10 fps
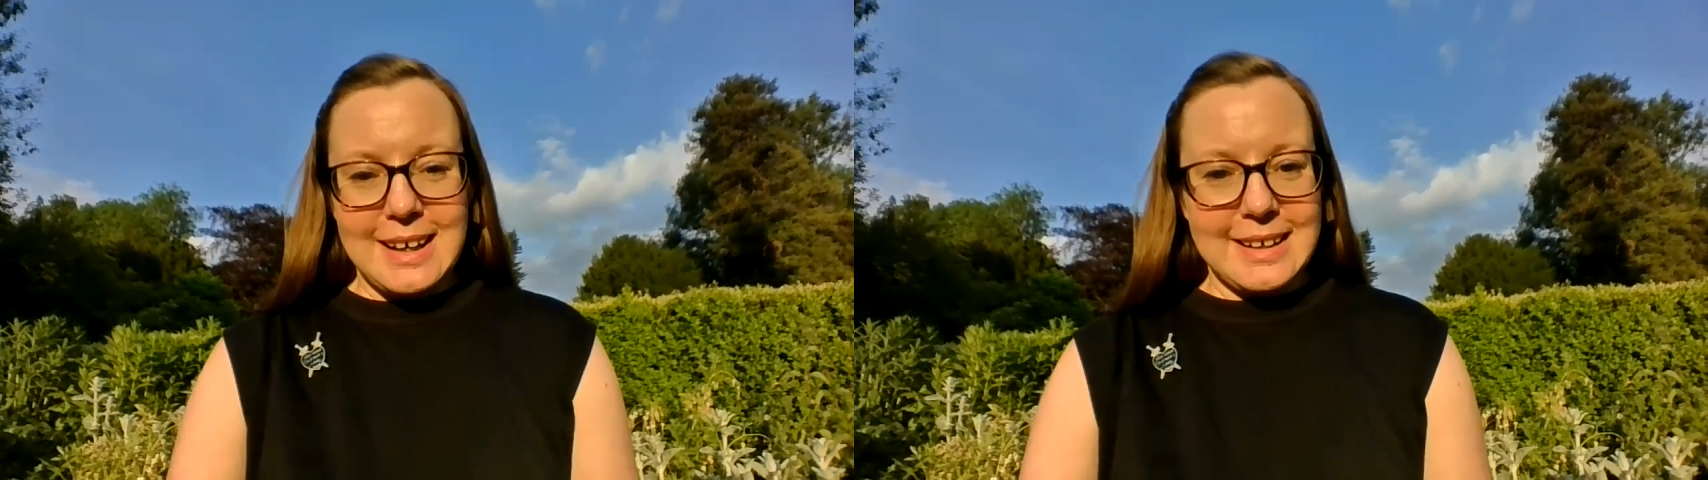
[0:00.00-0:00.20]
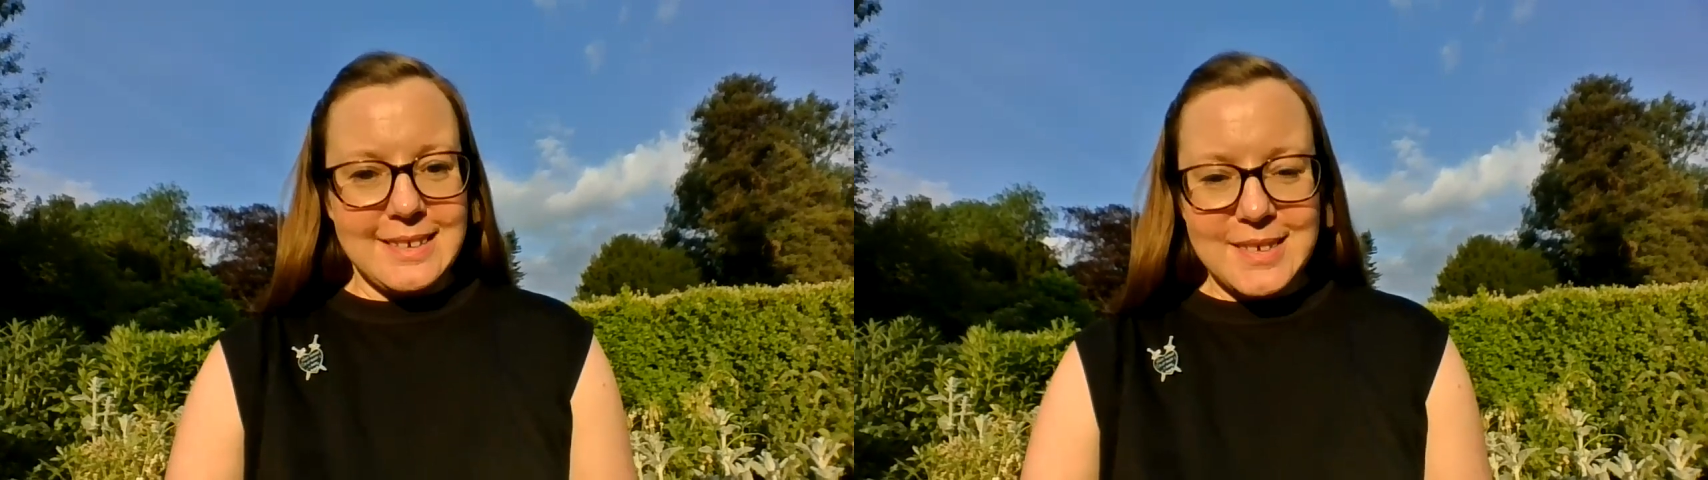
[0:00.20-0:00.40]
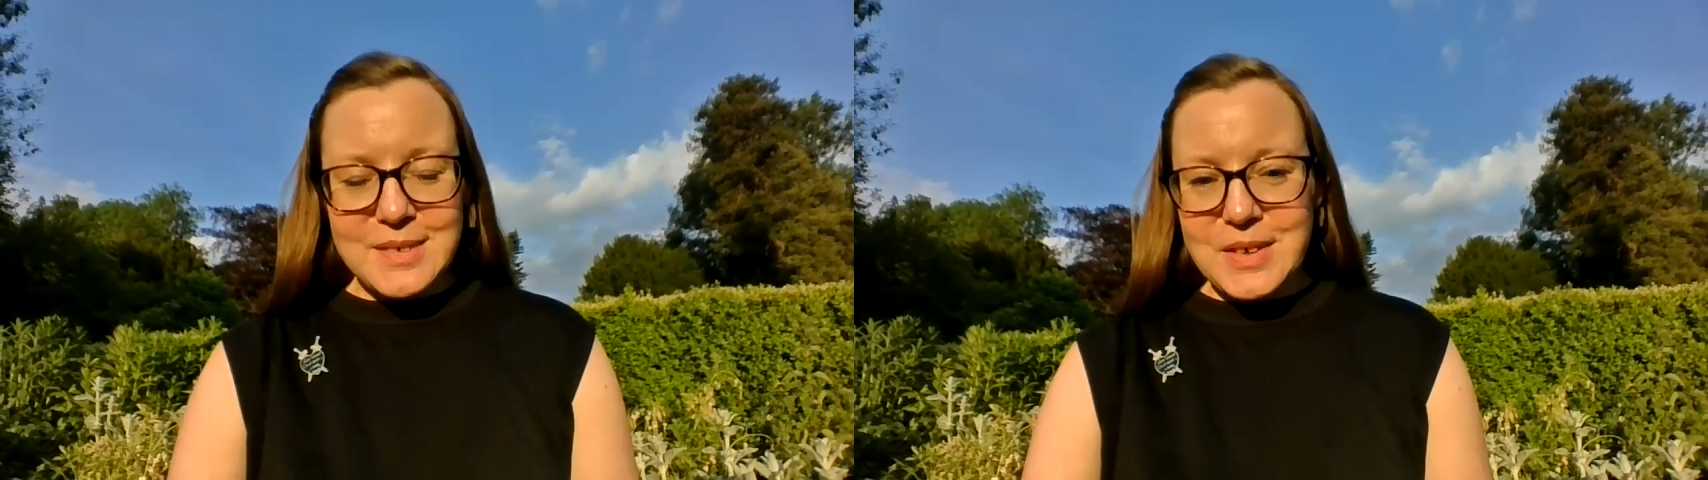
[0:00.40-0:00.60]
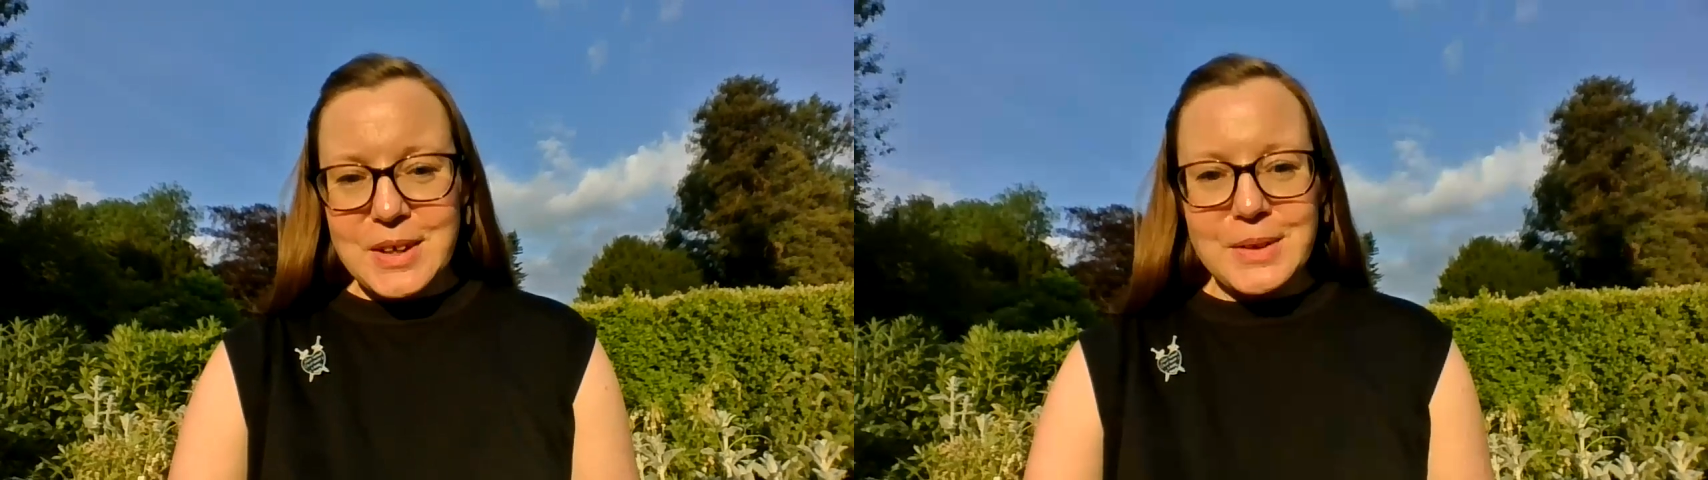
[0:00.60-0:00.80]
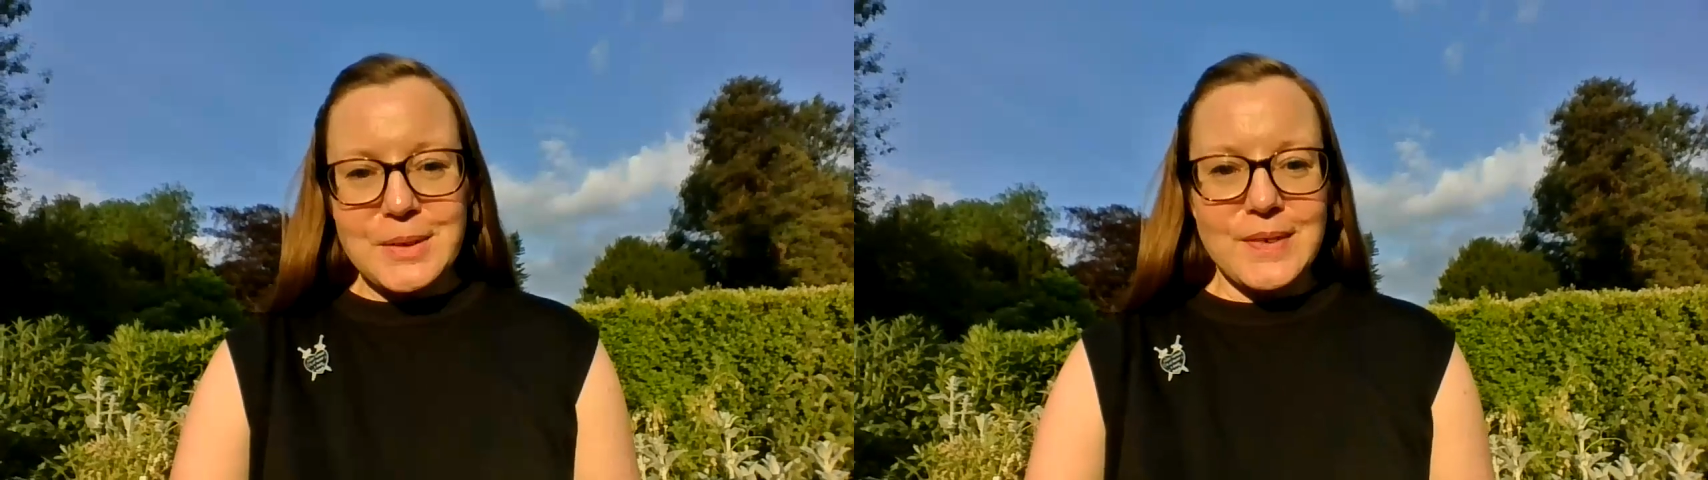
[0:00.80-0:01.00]

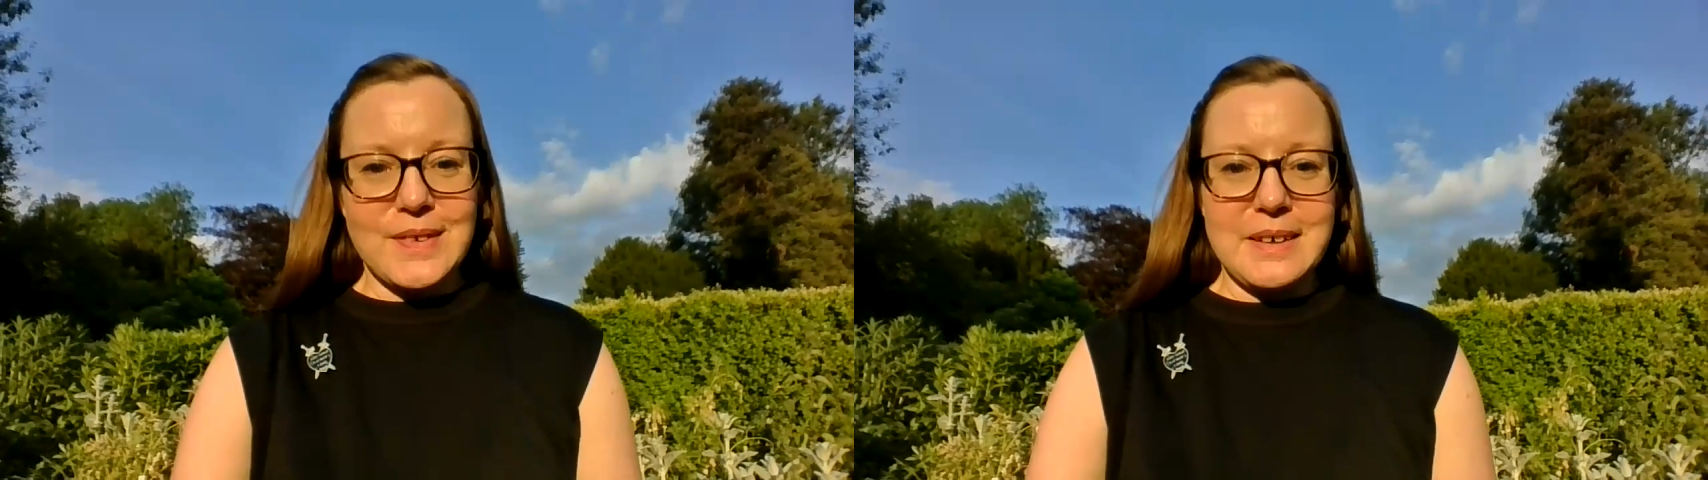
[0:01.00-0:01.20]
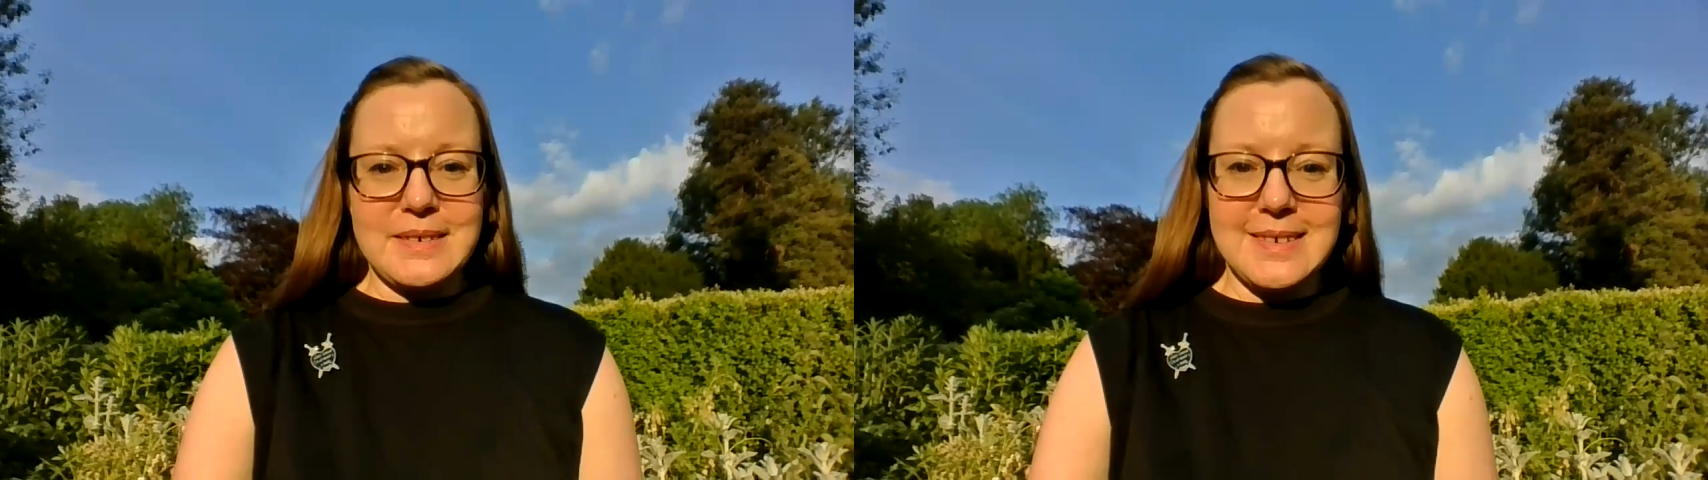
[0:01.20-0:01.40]
interviews and